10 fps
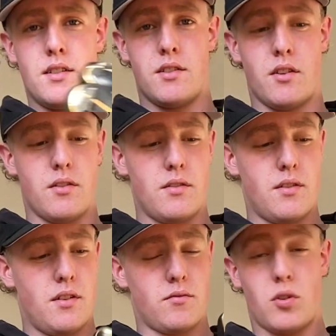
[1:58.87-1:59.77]
So
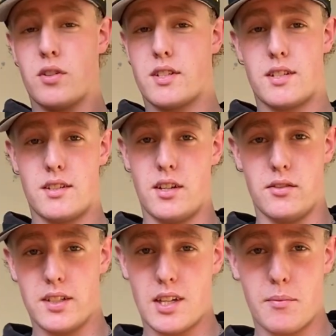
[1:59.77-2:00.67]
Rollings isn't the
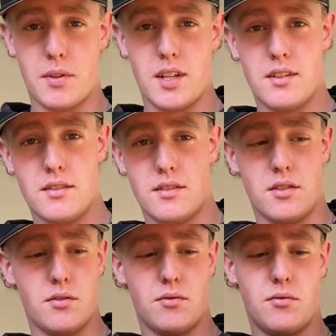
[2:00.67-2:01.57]
only company to
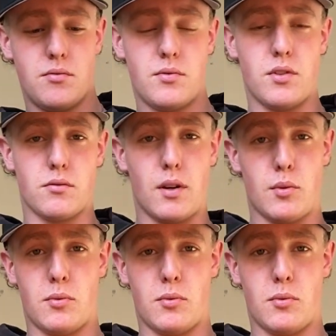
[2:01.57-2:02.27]
do the rubber